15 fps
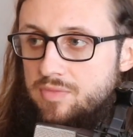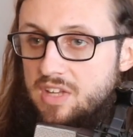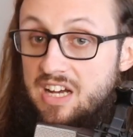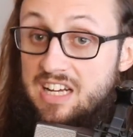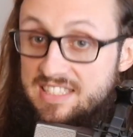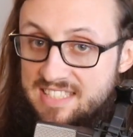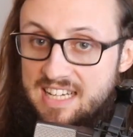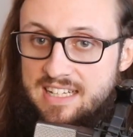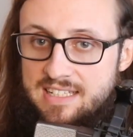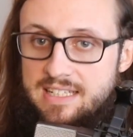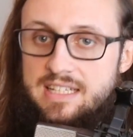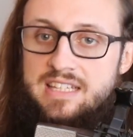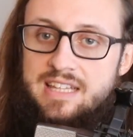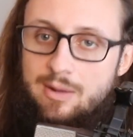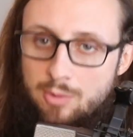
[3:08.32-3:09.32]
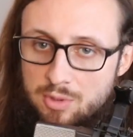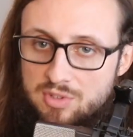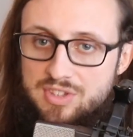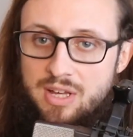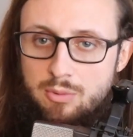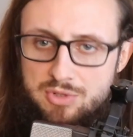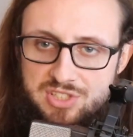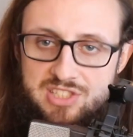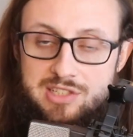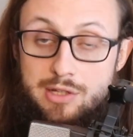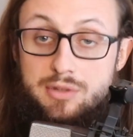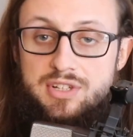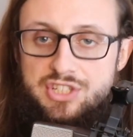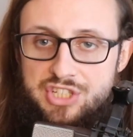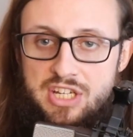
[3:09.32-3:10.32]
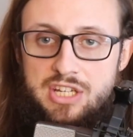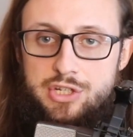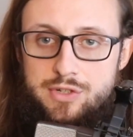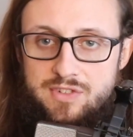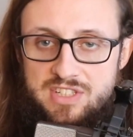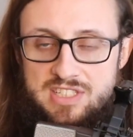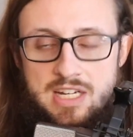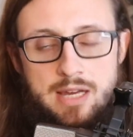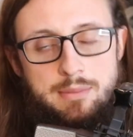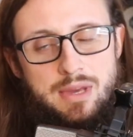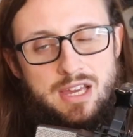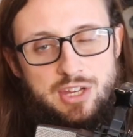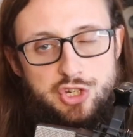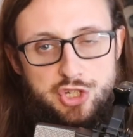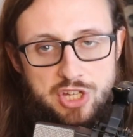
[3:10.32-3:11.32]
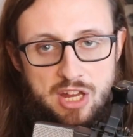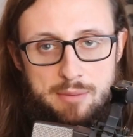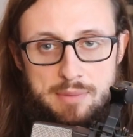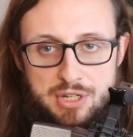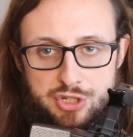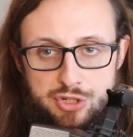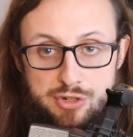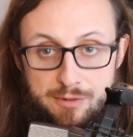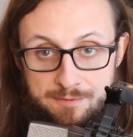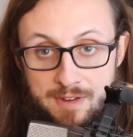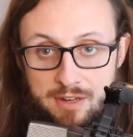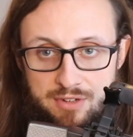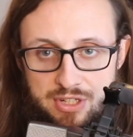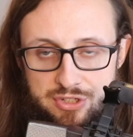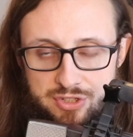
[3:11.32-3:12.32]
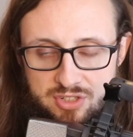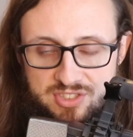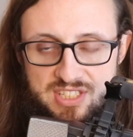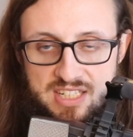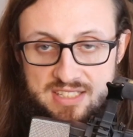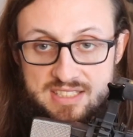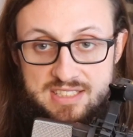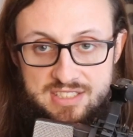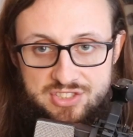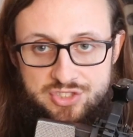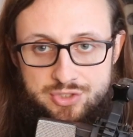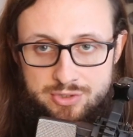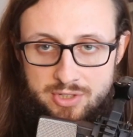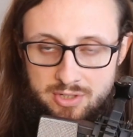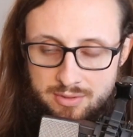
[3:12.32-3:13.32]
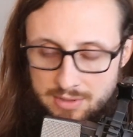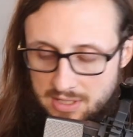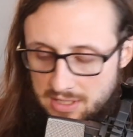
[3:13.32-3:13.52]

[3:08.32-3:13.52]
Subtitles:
a technique that will slowly change over time. You just got to make sure your foundational technique is strong.